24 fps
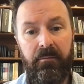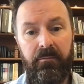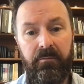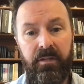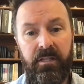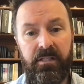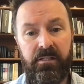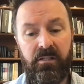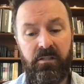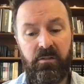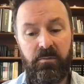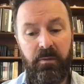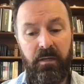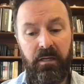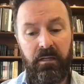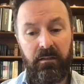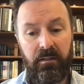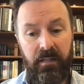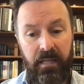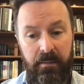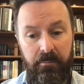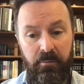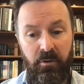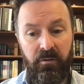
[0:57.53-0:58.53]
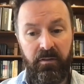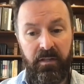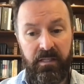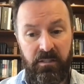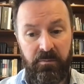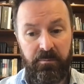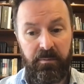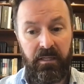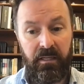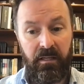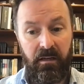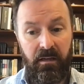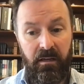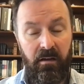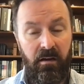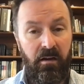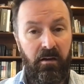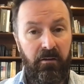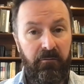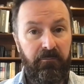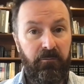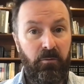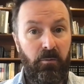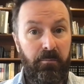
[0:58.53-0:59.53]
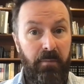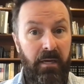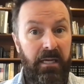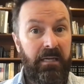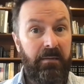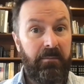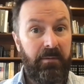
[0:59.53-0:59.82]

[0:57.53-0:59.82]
This has been a labor that's been gone on for many,